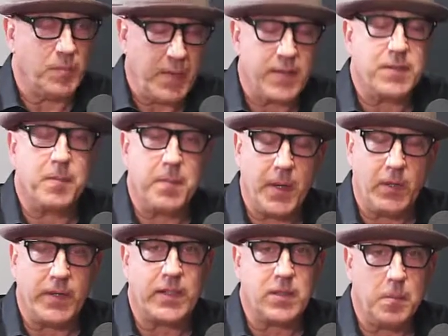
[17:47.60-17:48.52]
That's a
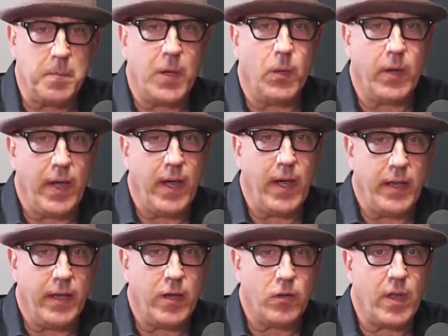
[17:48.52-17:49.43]
big. That's a big one. I, I,
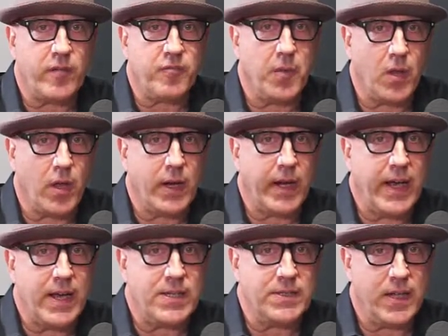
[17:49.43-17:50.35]
hear that from a lot of
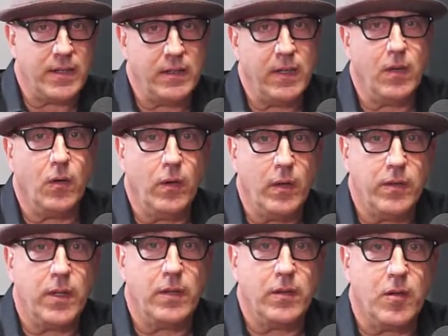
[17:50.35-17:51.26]
guys that you know
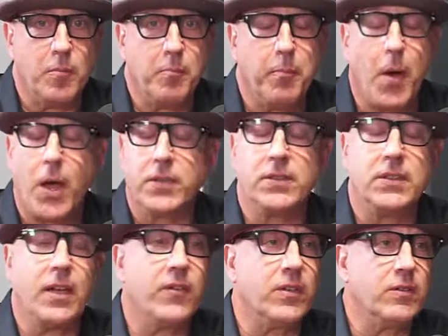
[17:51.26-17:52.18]
their bosses
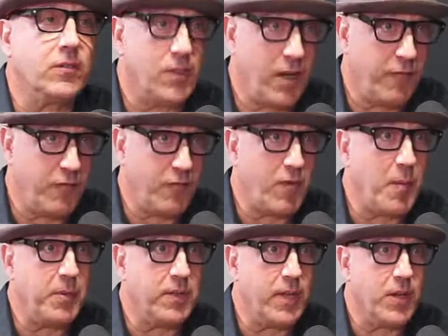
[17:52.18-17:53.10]
have a tough
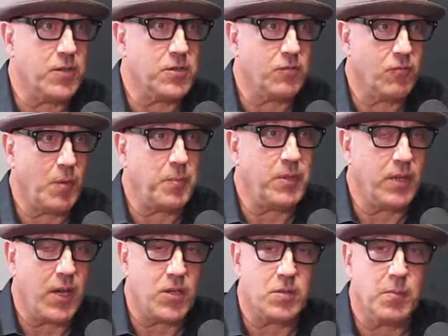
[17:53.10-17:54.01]
reputation,
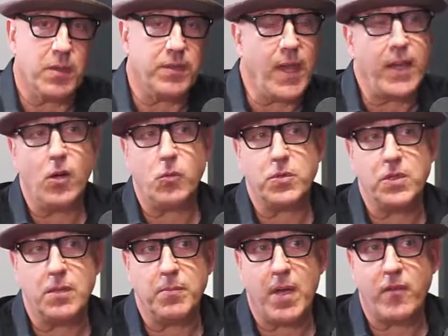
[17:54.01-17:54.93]
reputation, but they don't
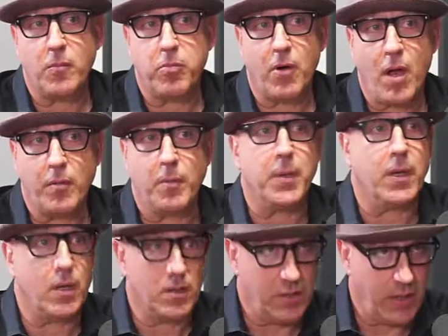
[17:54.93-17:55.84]
seem to have a problem
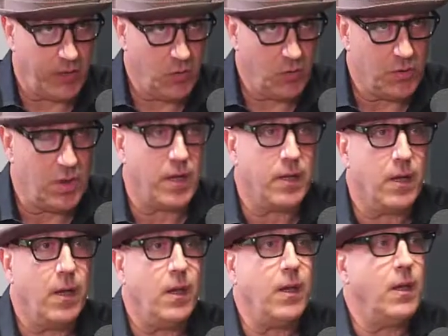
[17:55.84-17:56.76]
because, like you said,
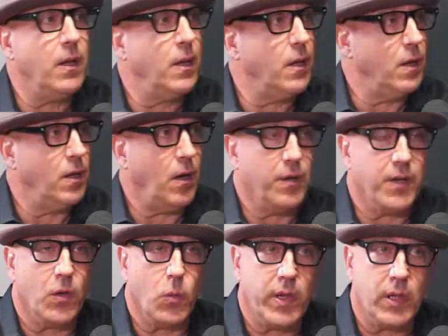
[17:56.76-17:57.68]
on
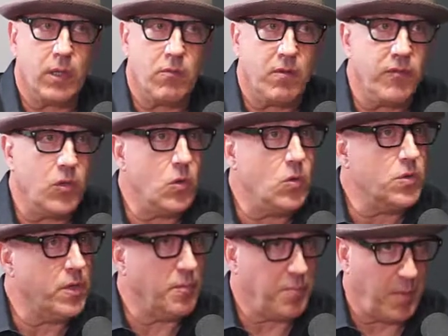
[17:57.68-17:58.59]
their weekly
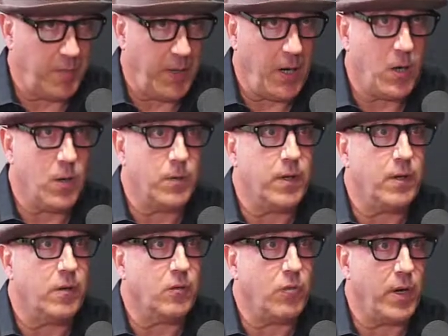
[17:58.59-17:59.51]
reviews, they're prepared,
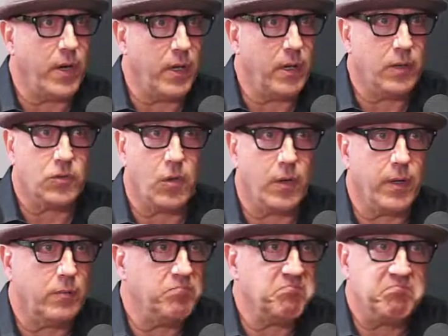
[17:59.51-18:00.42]
they're ready. So
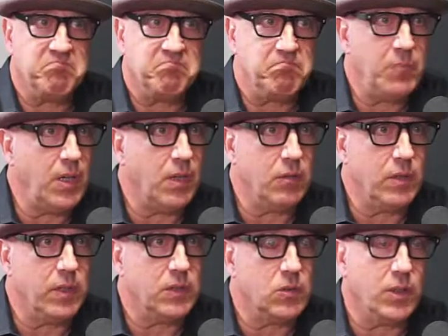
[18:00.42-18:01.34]
that you know,
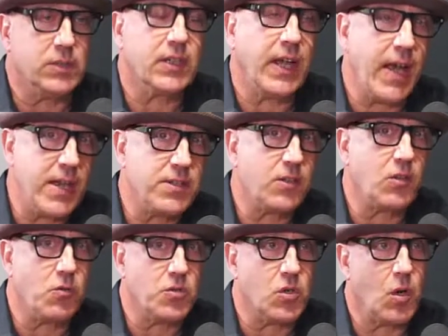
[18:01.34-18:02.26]
it is. It's the guys that
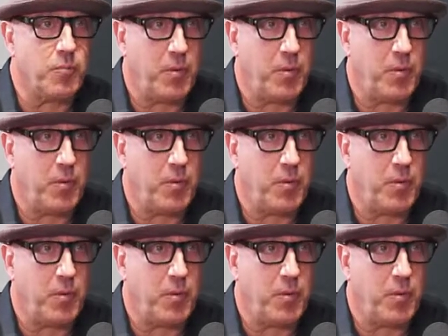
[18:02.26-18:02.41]
don't show up